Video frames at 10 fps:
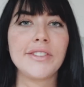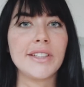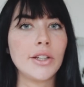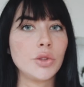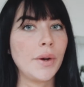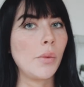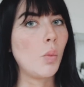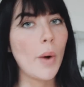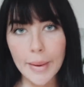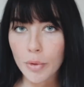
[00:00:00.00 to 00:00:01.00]
started
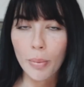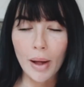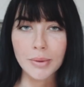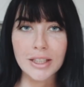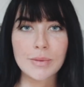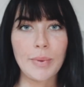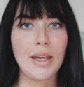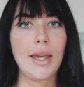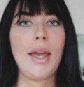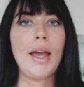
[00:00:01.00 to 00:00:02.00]
doing way more public
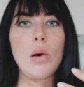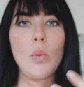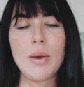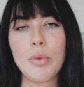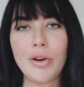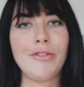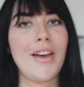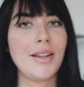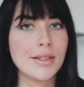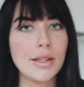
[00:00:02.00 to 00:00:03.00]
speaking and way more
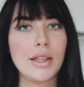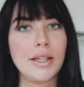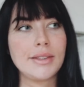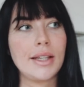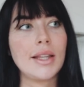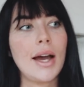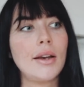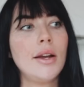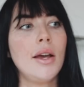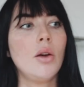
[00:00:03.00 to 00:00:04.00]
events and things like that.